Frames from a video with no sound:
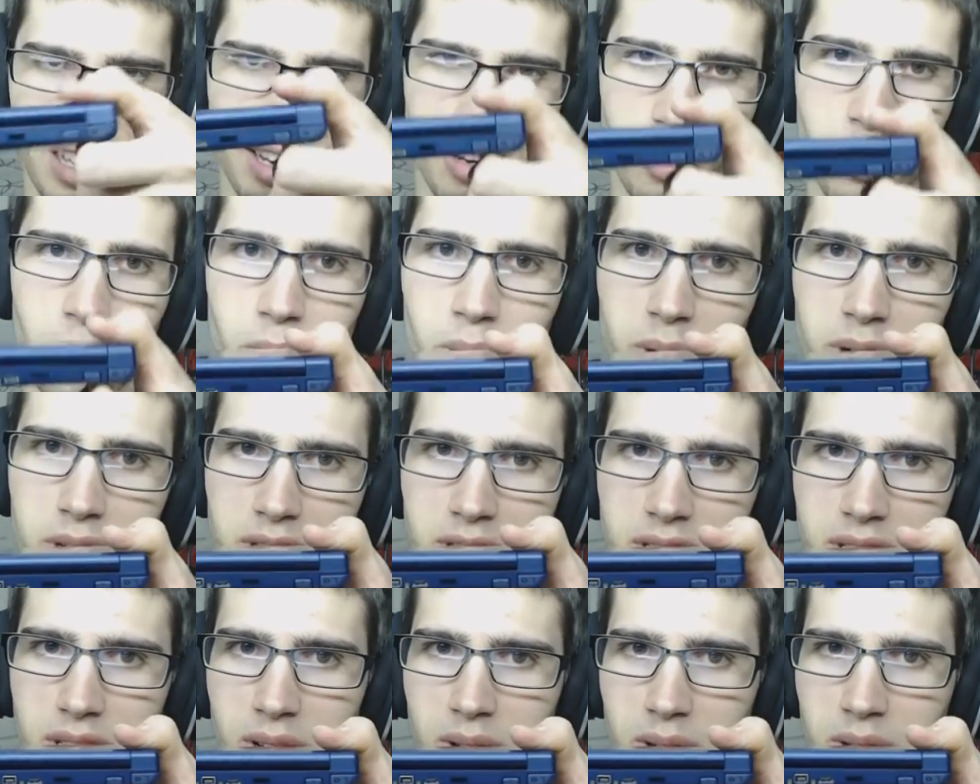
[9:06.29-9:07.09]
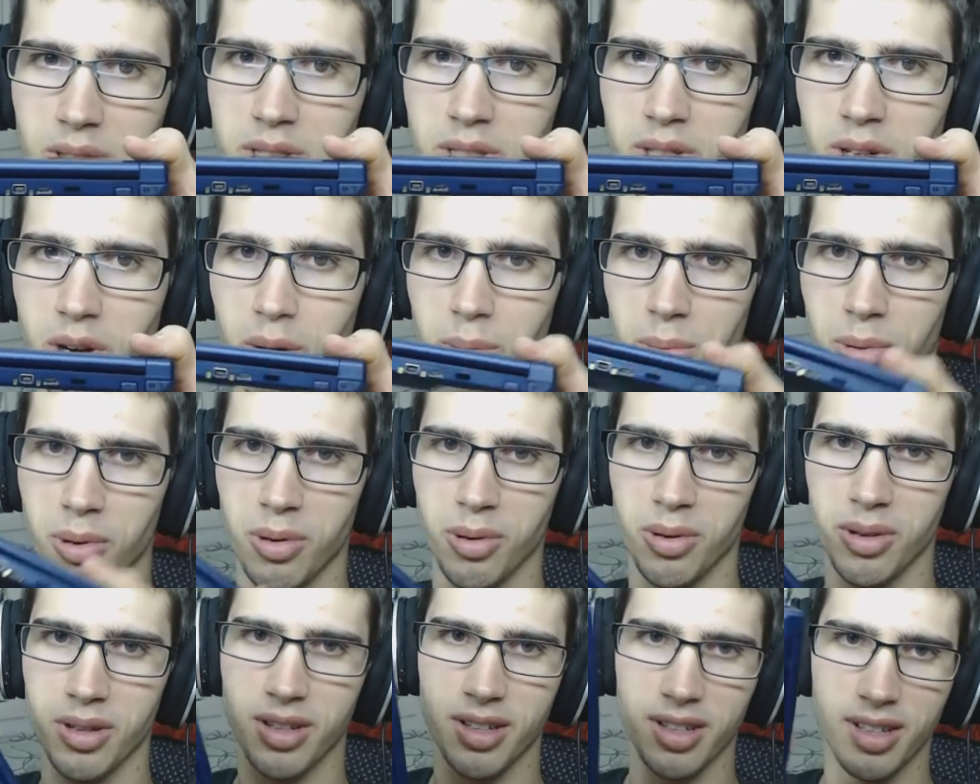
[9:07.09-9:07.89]
It all just looks
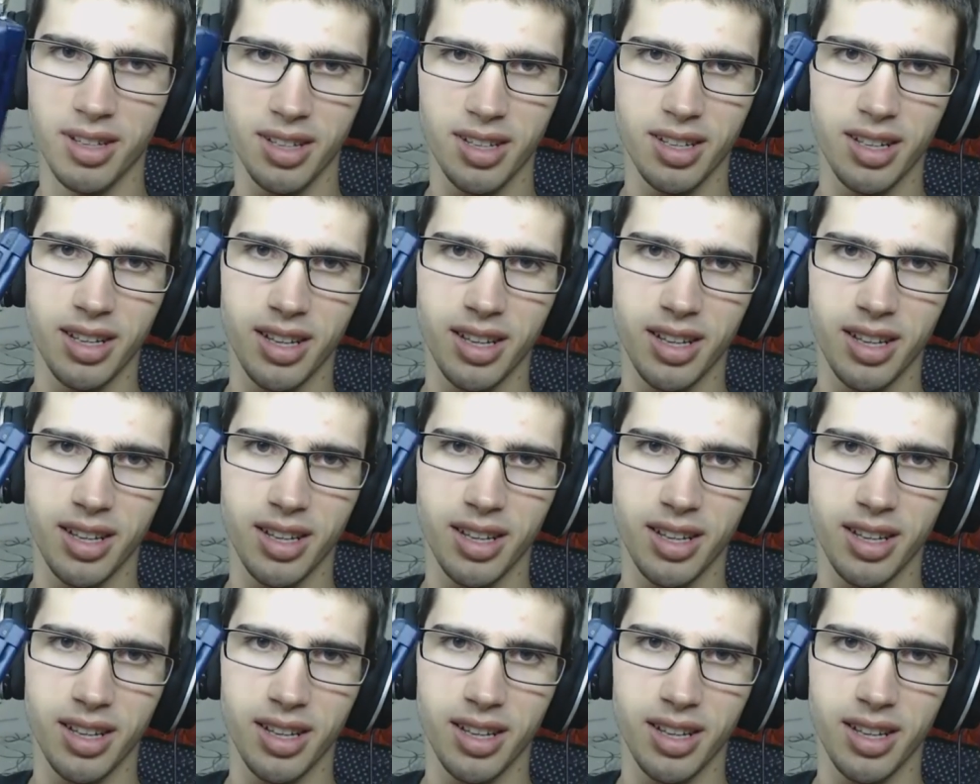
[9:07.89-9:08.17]
normal.